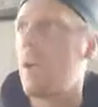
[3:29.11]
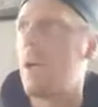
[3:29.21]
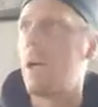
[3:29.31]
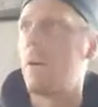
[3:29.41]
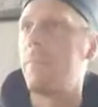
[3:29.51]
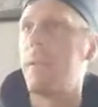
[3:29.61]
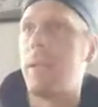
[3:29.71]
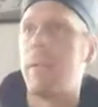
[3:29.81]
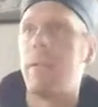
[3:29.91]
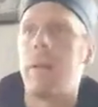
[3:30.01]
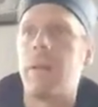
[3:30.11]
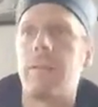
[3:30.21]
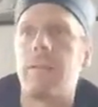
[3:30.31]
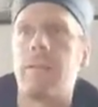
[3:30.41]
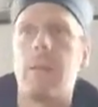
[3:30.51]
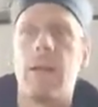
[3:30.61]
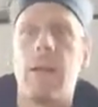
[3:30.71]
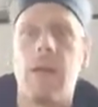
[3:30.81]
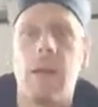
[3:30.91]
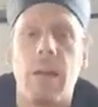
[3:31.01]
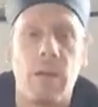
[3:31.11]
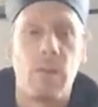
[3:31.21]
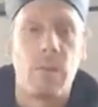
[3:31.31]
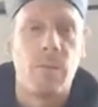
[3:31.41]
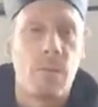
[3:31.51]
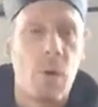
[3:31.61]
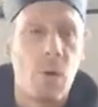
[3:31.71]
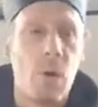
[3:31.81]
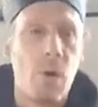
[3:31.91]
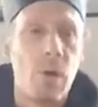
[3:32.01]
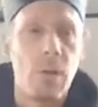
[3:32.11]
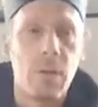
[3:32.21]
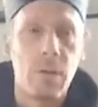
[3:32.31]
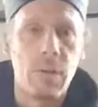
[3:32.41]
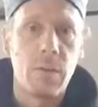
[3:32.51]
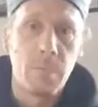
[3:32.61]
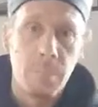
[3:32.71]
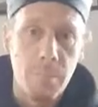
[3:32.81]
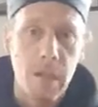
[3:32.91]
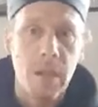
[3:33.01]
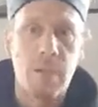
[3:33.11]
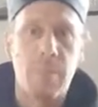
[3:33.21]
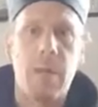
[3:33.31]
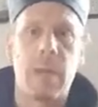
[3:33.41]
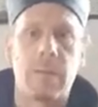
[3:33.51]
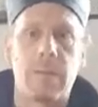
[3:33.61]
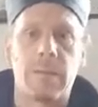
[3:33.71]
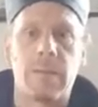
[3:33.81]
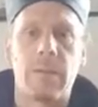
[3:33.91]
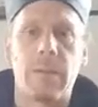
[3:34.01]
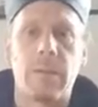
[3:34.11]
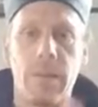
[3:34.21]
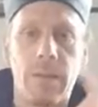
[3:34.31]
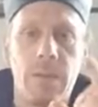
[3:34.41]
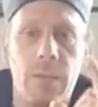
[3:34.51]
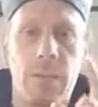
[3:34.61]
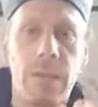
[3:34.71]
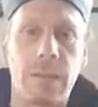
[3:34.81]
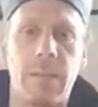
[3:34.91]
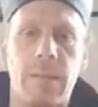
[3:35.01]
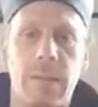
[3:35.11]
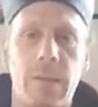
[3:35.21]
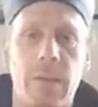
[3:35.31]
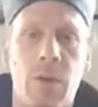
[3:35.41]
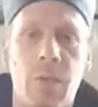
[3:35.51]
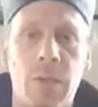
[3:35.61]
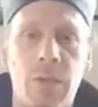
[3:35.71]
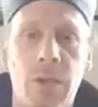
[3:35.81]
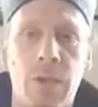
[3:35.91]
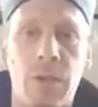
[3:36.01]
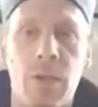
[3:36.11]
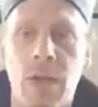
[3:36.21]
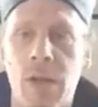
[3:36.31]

there is 4 major pillars, major principles of each